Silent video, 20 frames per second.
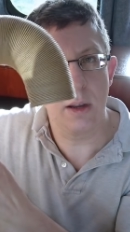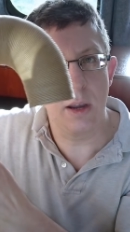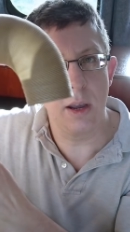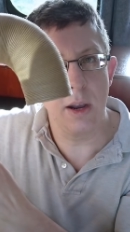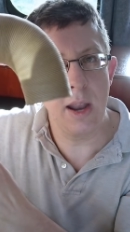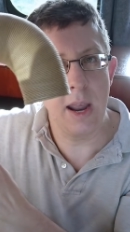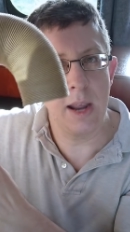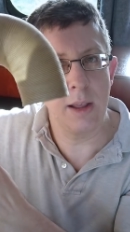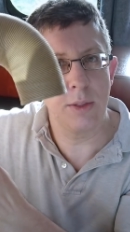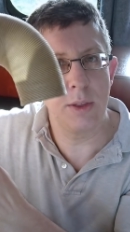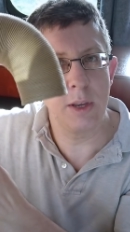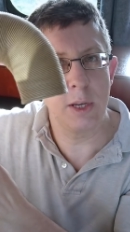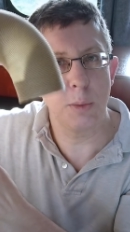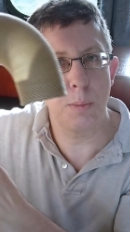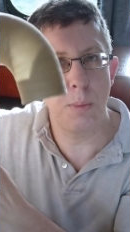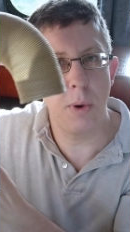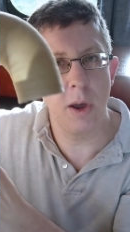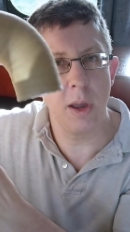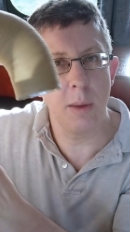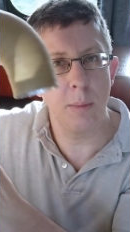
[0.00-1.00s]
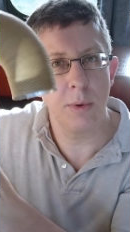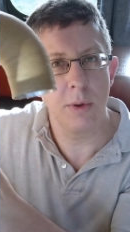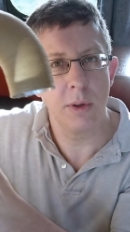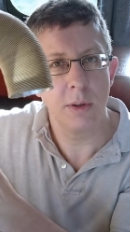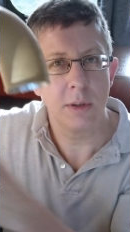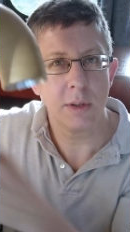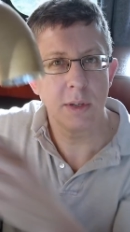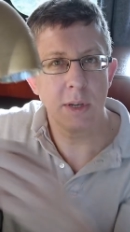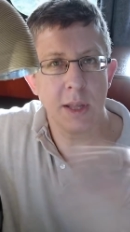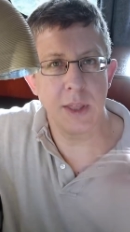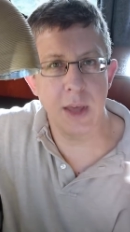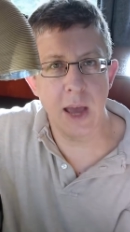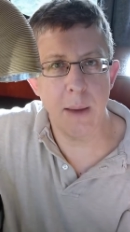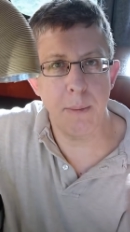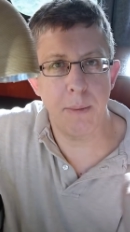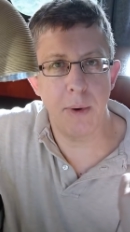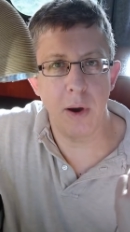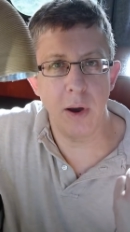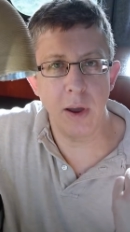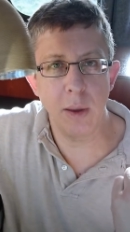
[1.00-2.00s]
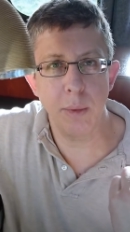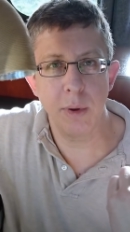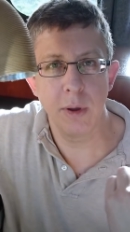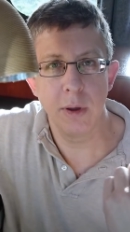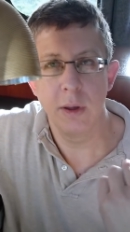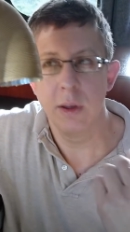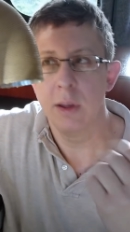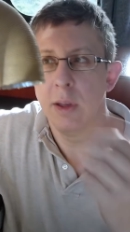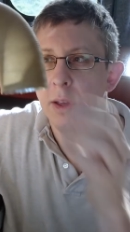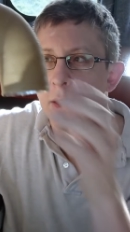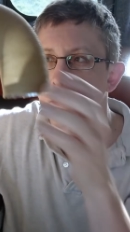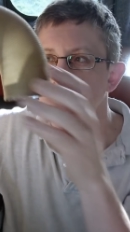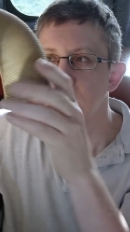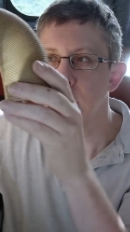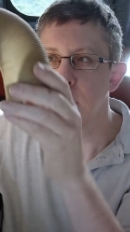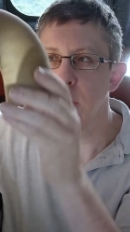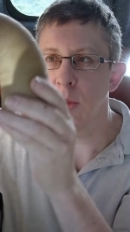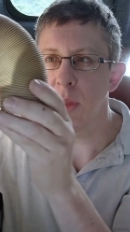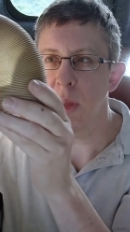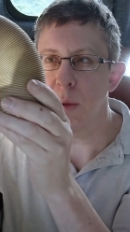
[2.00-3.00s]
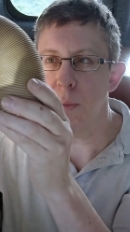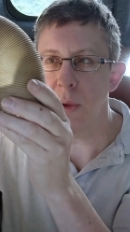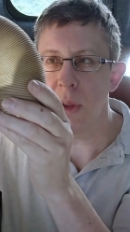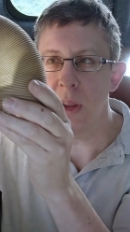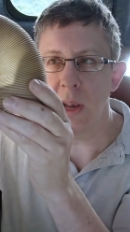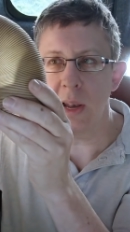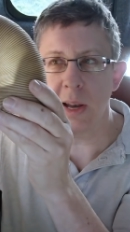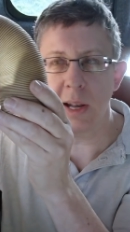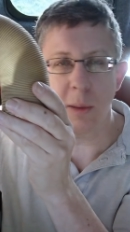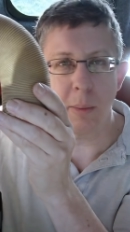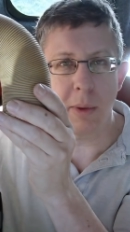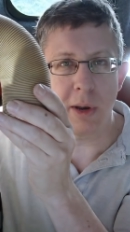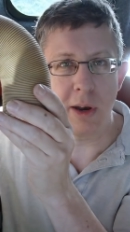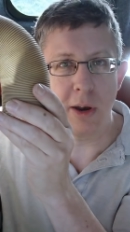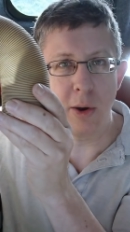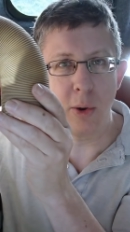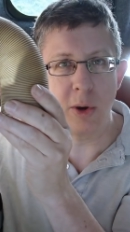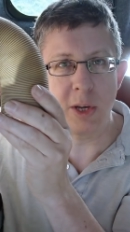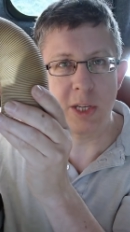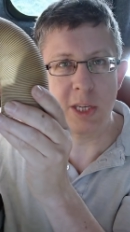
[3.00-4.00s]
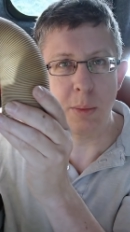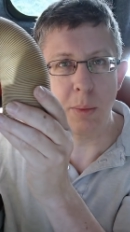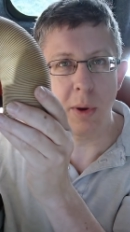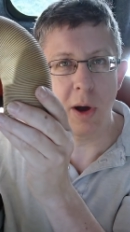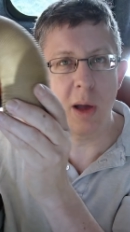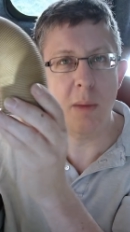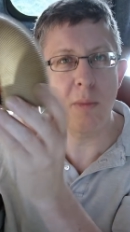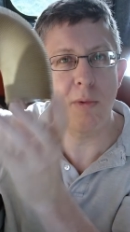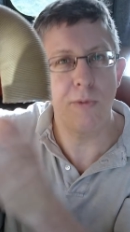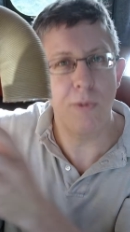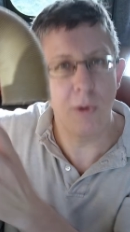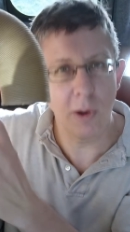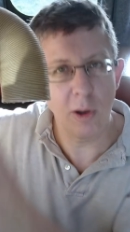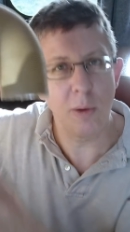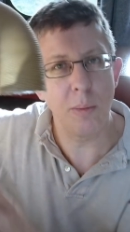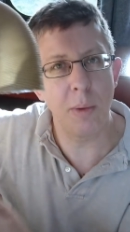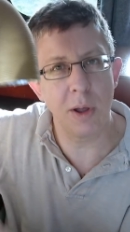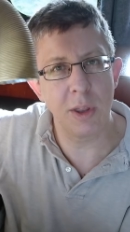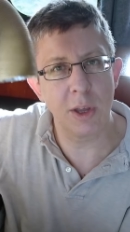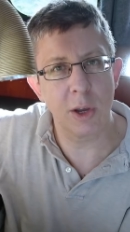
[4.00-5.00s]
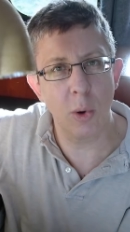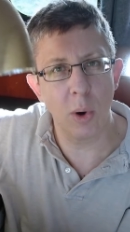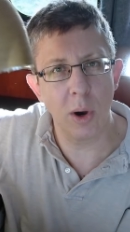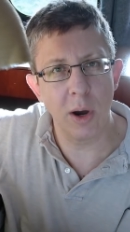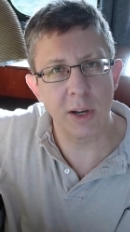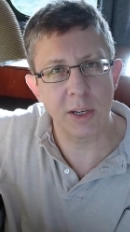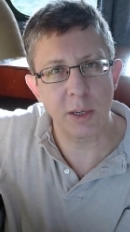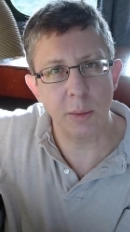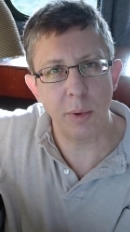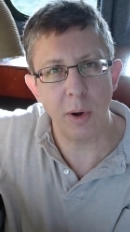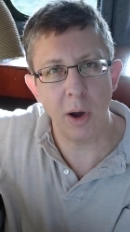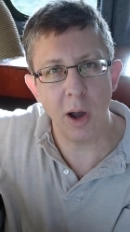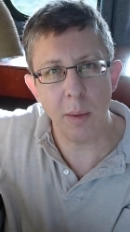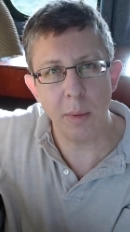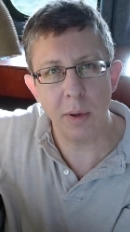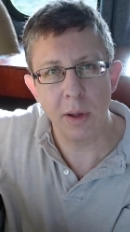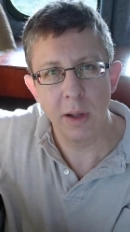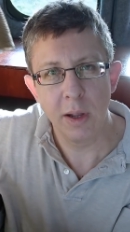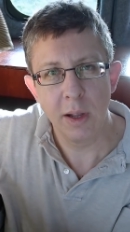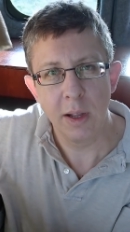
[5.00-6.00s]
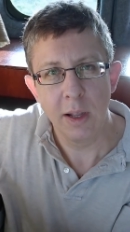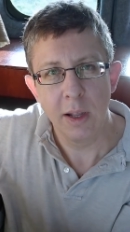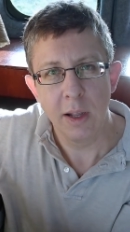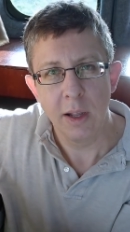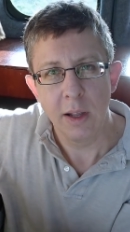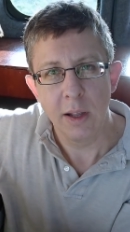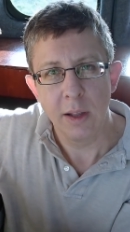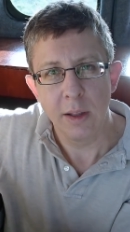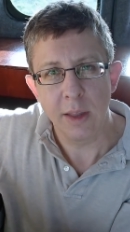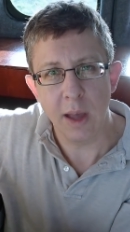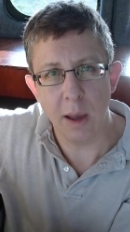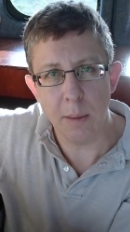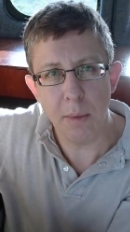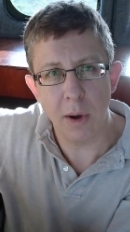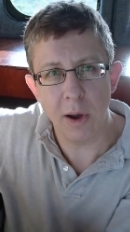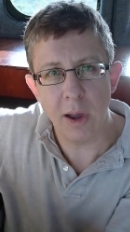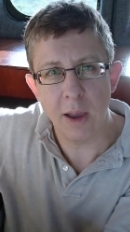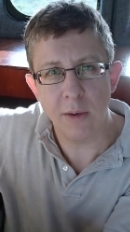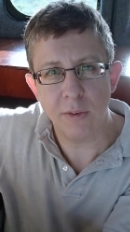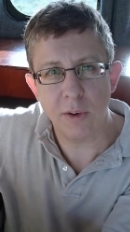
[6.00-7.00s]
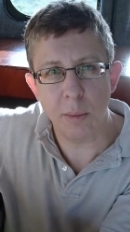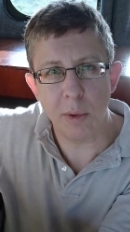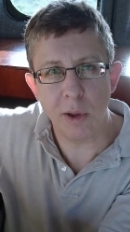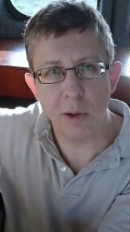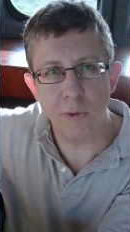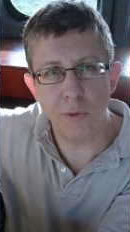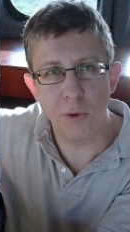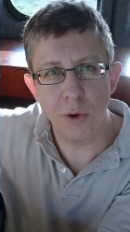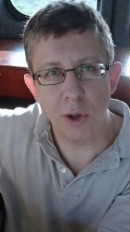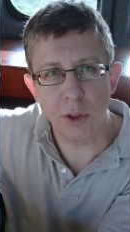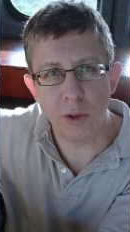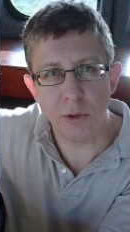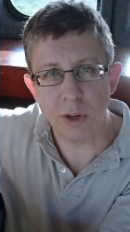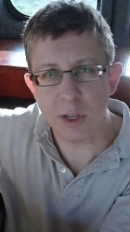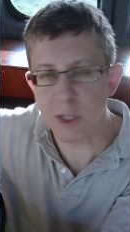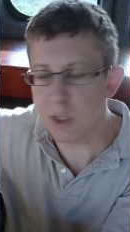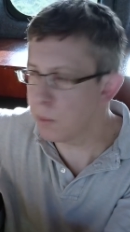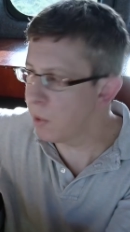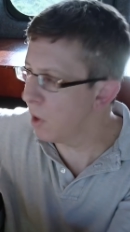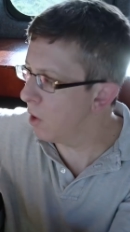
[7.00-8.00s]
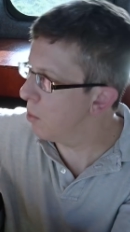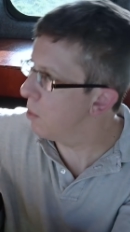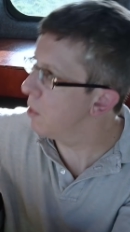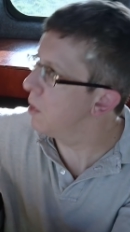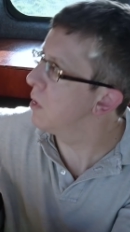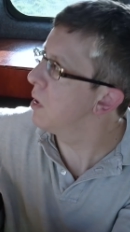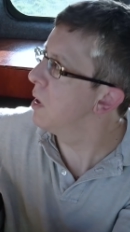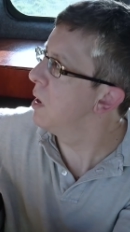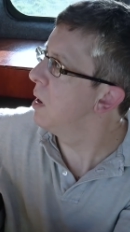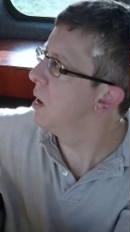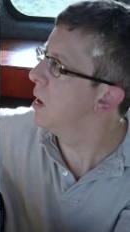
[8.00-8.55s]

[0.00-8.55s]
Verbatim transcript: connect this pipe to that pipe, so there'd be a little bit of noisy pipe followed by the quieter pipe. That might have to be a further experiment.